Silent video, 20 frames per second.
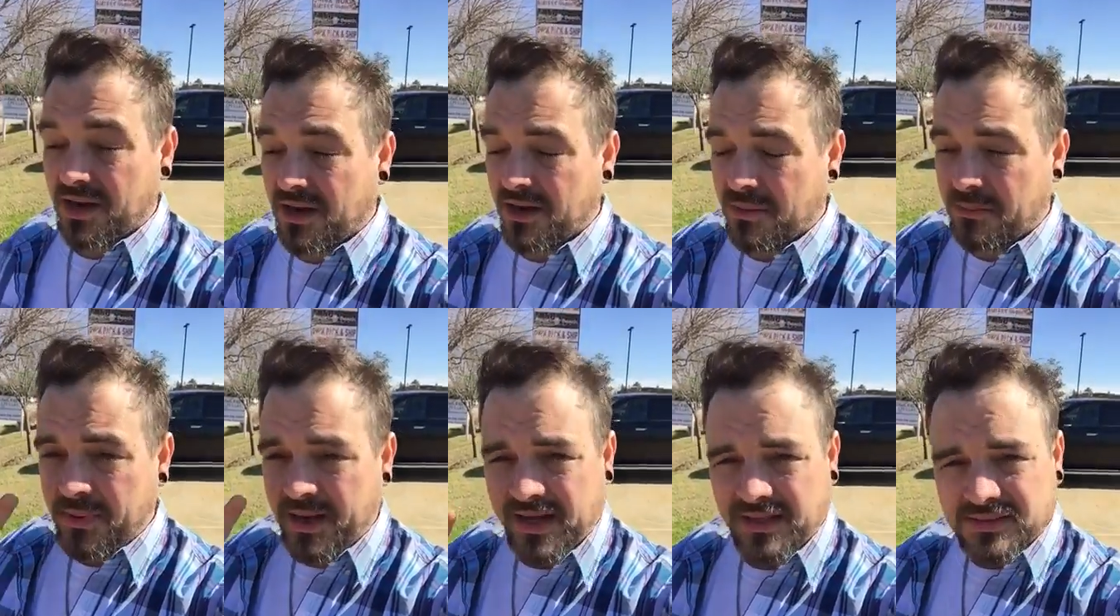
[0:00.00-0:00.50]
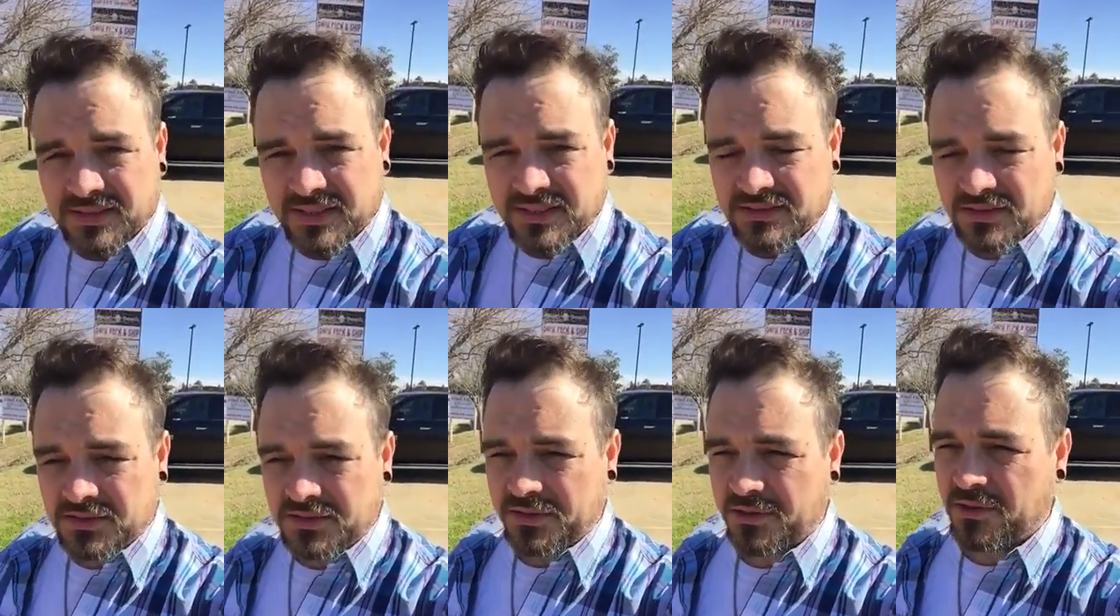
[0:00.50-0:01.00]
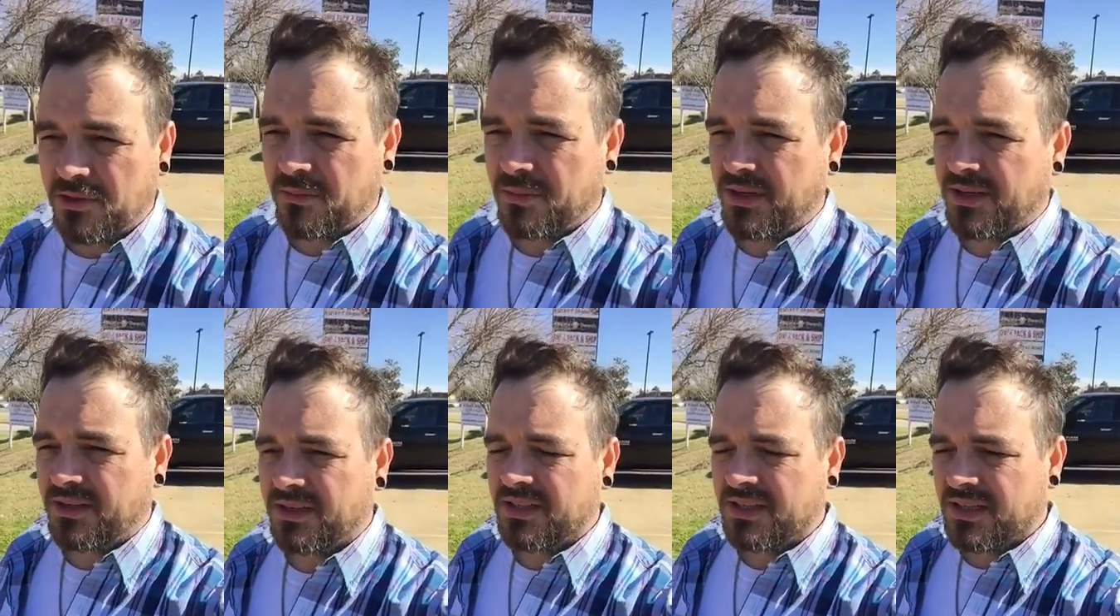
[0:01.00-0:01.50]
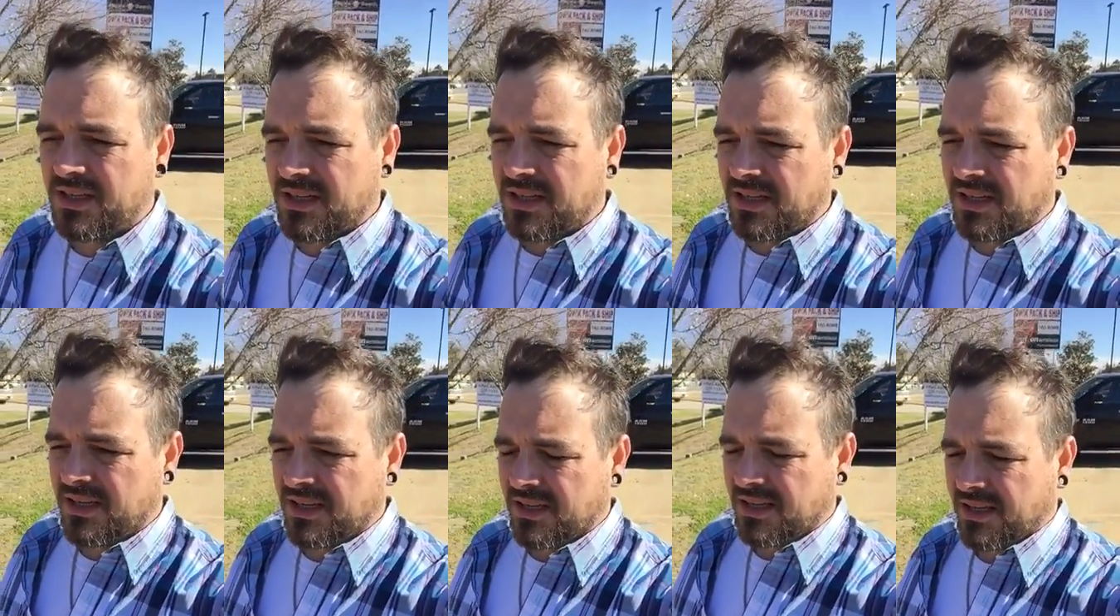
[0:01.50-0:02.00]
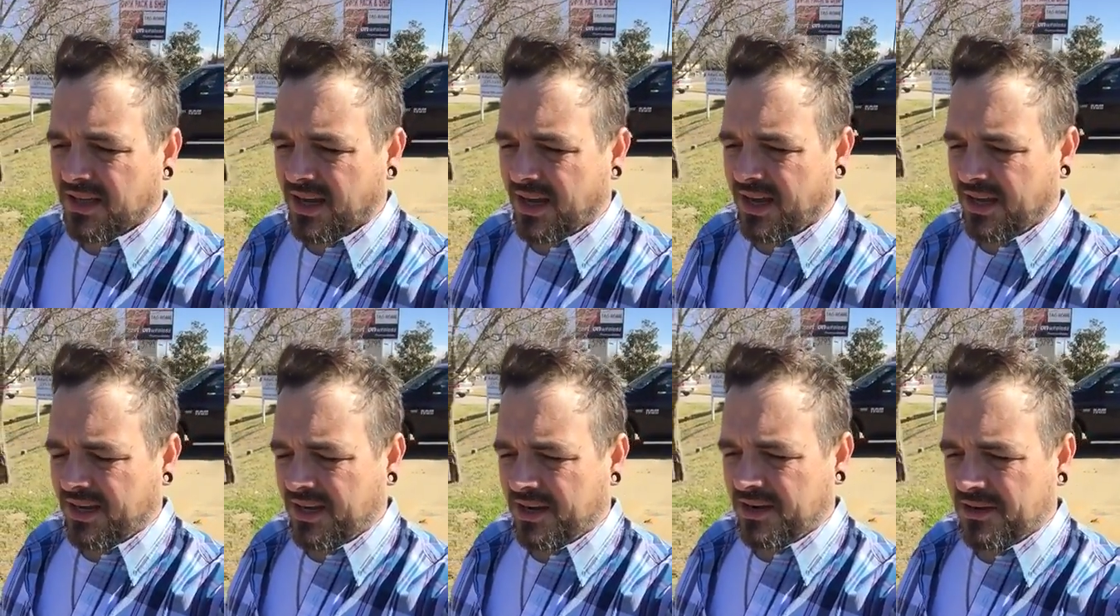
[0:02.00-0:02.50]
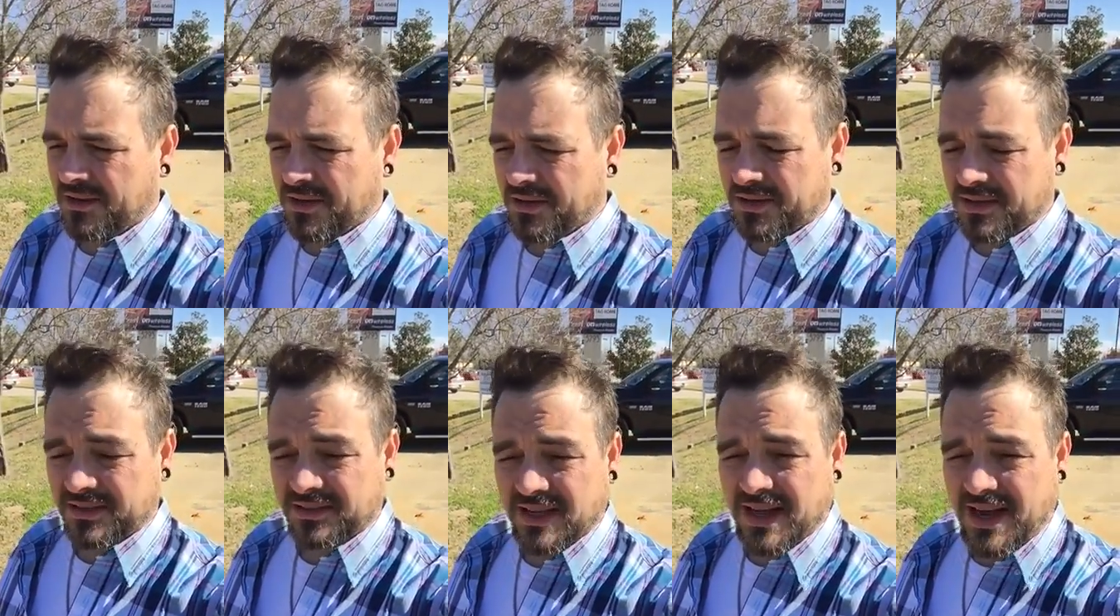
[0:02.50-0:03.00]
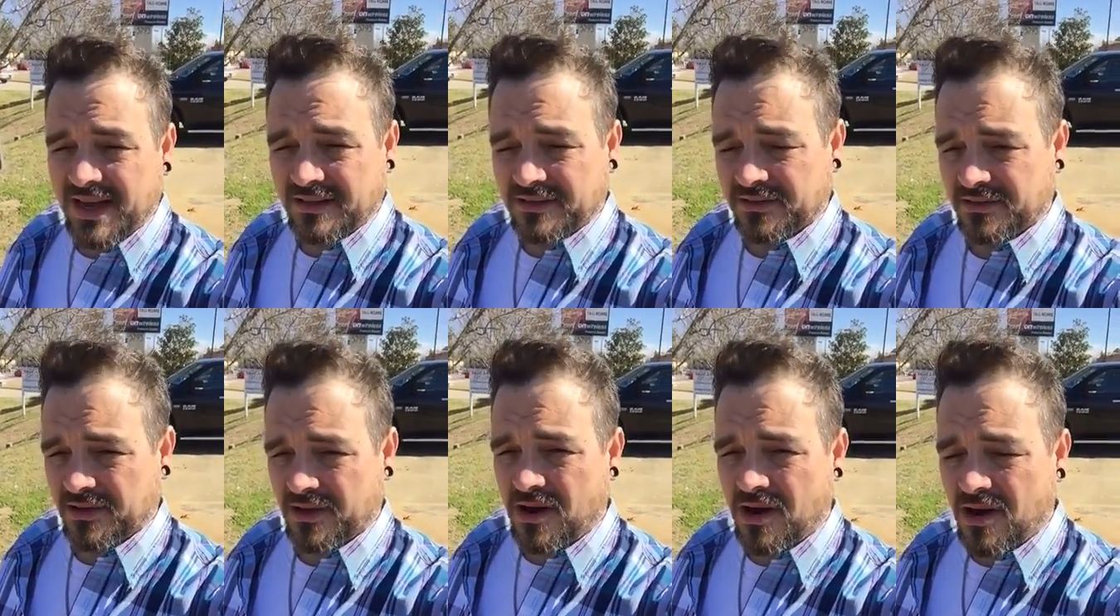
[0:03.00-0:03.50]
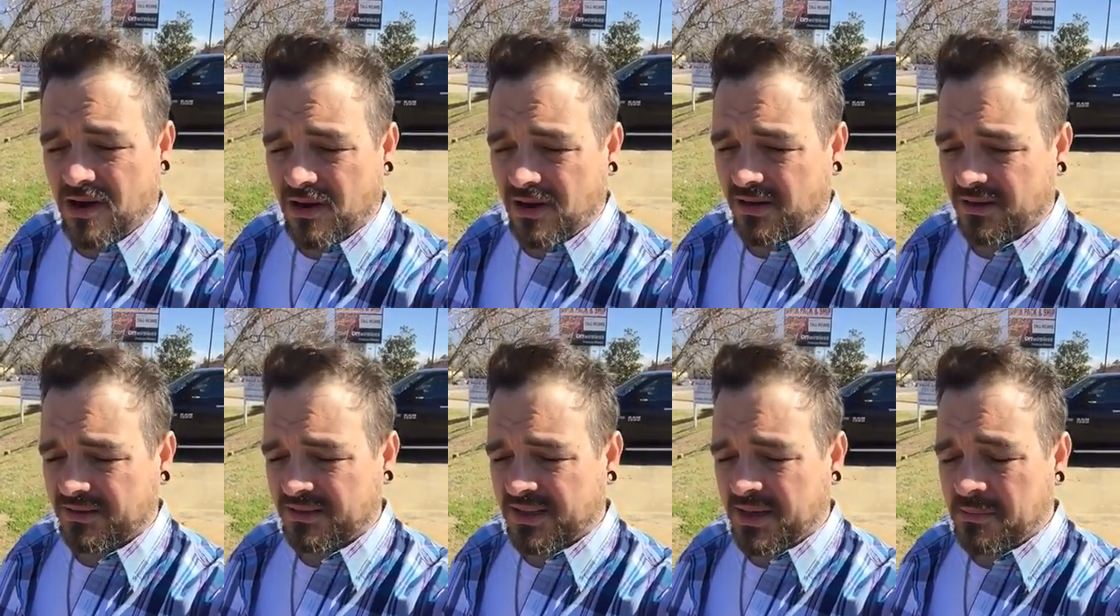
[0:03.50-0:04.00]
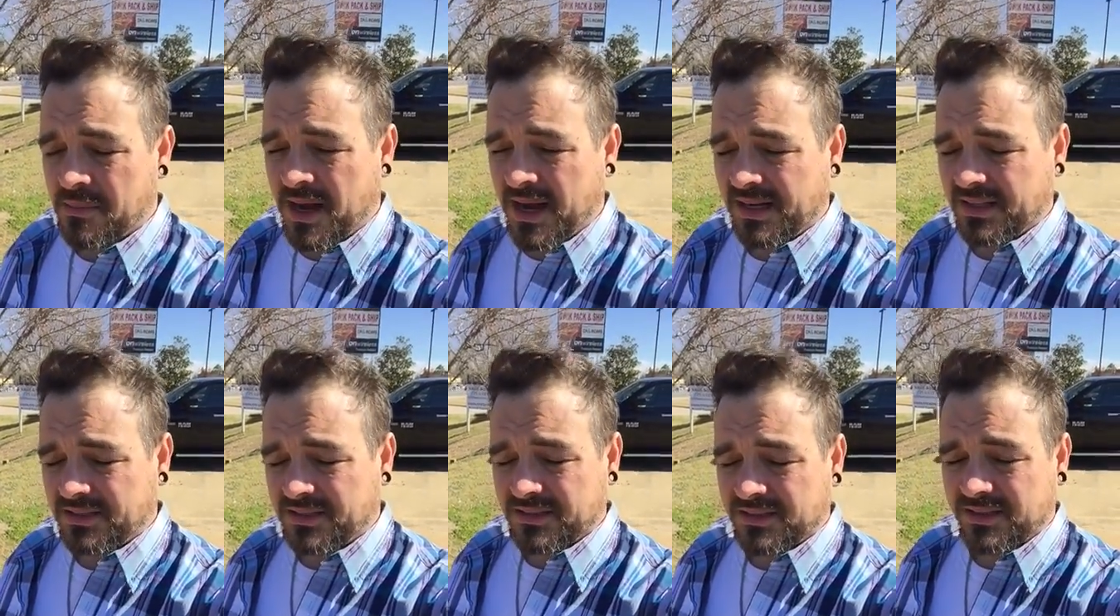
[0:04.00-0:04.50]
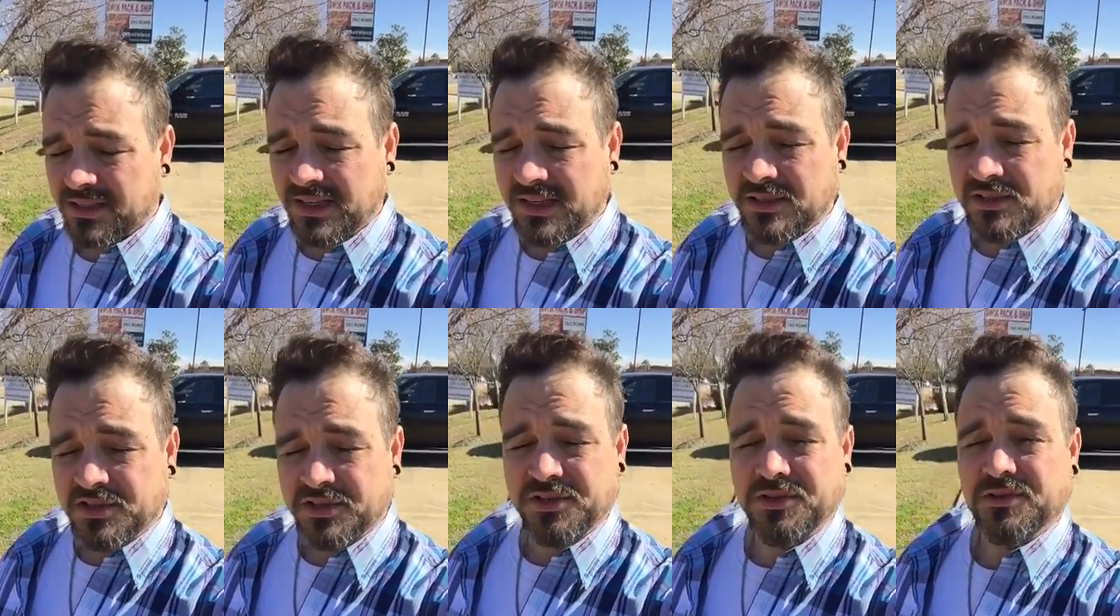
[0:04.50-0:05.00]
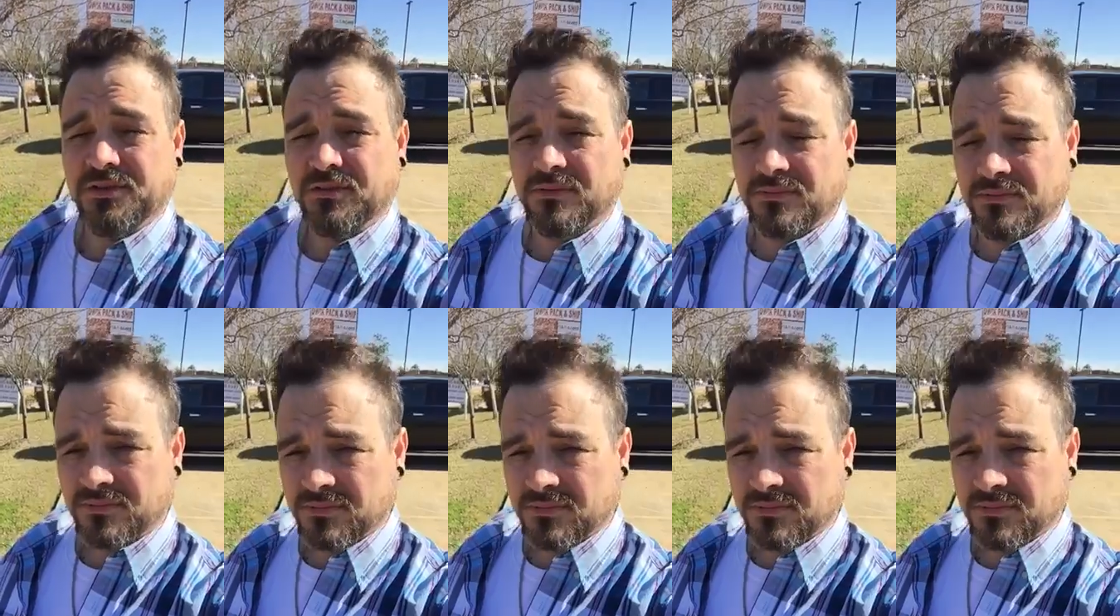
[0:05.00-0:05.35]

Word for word: there and pay attention to them and, and hear their desires or their heart. They might just need you.